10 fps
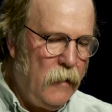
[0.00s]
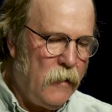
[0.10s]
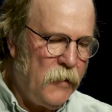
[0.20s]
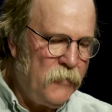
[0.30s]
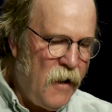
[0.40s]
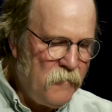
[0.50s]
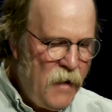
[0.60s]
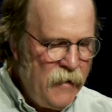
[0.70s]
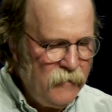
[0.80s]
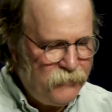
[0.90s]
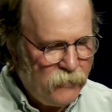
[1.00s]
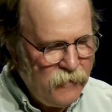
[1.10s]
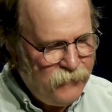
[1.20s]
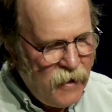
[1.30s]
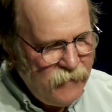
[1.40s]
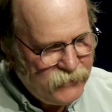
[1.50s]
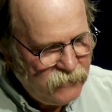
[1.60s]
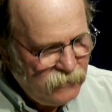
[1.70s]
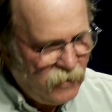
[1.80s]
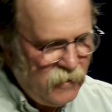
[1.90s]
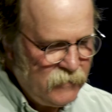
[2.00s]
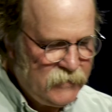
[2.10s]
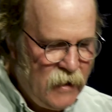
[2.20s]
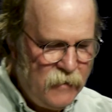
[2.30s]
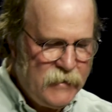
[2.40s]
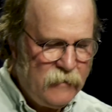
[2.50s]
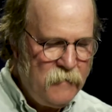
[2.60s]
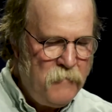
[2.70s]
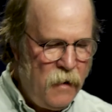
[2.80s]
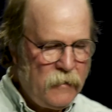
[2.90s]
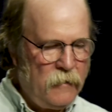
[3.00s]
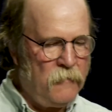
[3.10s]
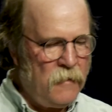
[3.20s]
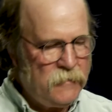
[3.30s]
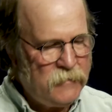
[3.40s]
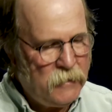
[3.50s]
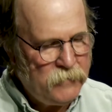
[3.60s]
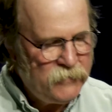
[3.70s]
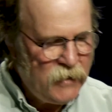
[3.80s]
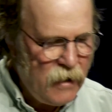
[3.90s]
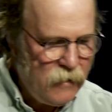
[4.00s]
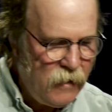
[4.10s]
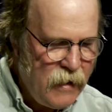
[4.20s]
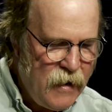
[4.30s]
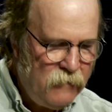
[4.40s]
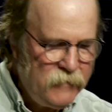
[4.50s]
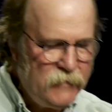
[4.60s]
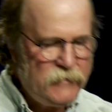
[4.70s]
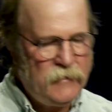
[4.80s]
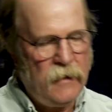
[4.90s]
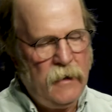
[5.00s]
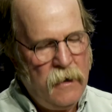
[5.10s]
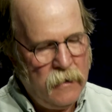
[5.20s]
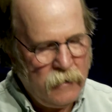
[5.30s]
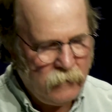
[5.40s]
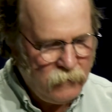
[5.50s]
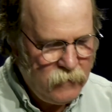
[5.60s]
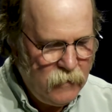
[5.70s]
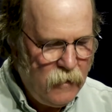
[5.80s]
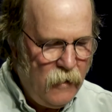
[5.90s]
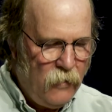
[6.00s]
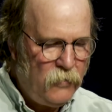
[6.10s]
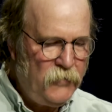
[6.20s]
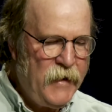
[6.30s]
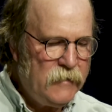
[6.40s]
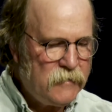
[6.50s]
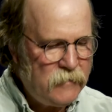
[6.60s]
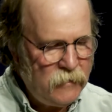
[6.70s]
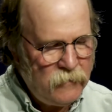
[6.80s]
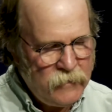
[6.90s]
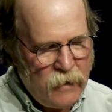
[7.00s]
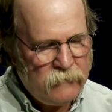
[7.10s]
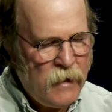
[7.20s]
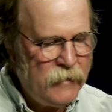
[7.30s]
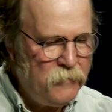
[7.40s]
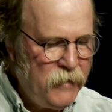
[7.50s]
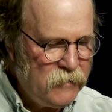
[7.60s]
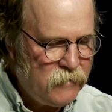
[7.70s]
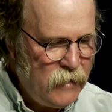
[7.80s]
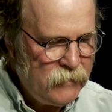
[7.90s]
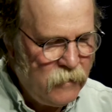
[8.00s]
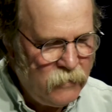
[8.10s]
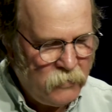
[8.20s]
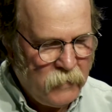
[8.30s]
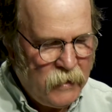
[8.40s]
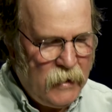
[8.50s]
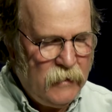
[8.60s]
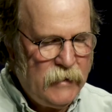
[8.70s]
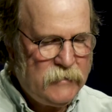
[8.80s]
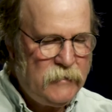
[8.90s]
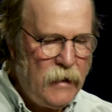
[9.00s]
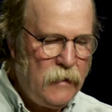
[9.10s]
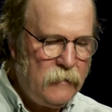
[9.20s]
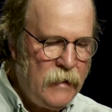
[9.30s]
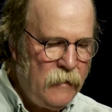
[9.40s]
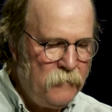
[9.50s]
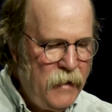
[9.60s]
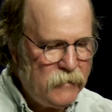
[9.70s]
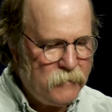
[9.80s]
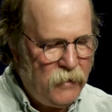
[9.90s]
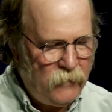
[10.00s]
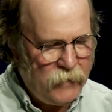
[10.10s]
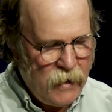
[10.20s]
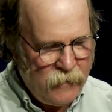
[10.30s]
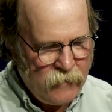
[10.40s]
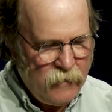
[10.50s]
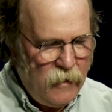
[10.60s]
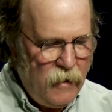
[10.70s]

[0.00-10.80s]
Hard rock miner, 45, too long, solitary mucker, once double-jacking gal with a steady hand. Hold that steel and I'll ride the big sledge home. Let's take it down and make some hole together.